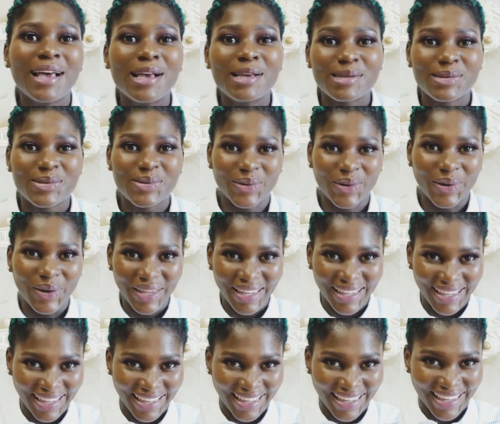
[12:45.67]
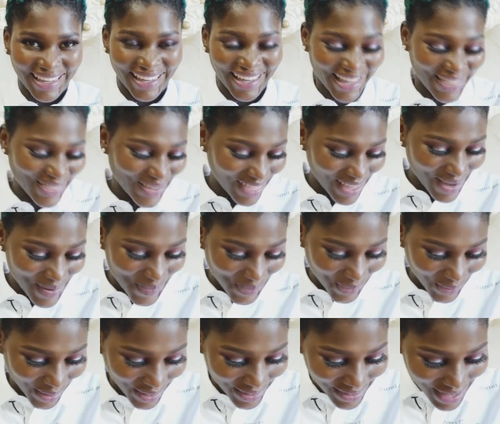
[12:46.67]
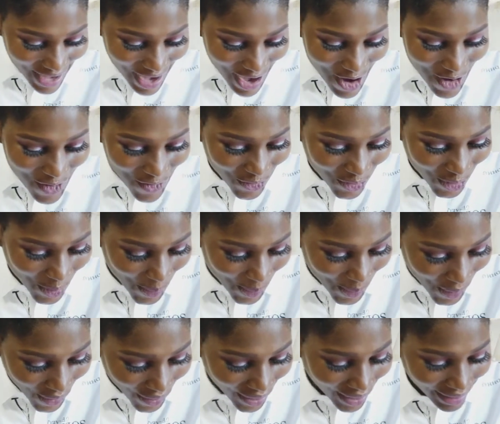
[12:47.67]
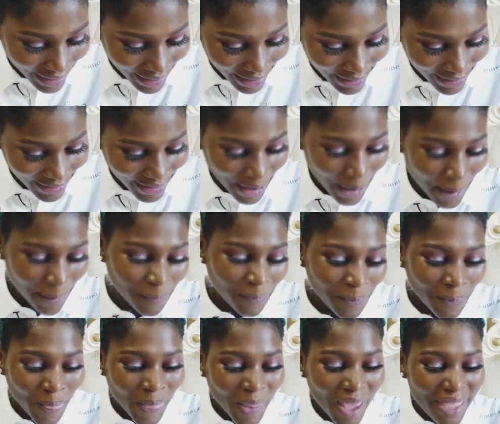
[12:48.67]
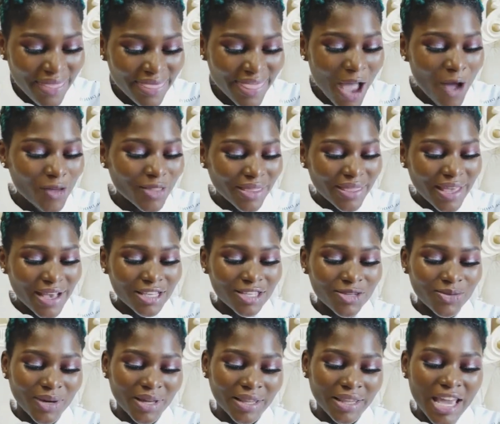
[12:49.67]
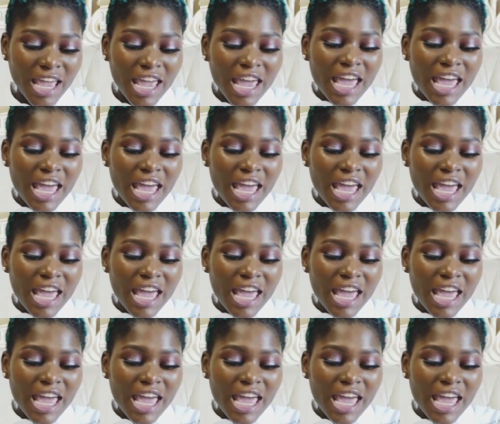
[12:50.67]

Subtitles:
So another point for boy, okay? Now the next one